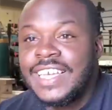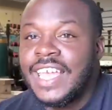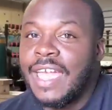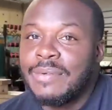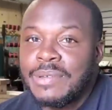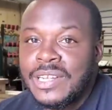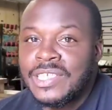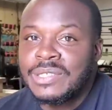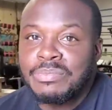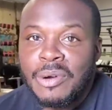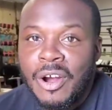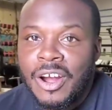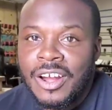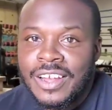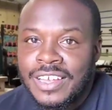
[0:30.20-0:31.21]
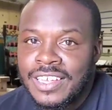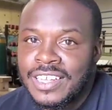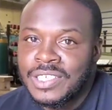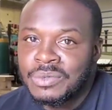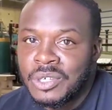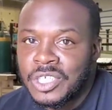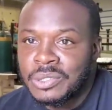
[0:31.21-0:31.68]
he happy to spar. He
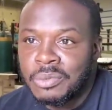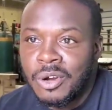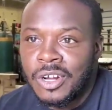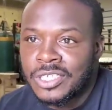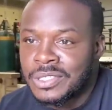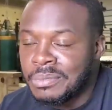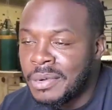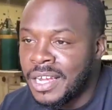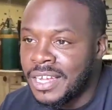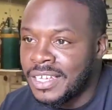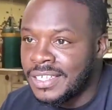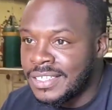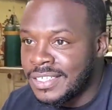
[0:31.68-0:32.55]
just want to spar somebody.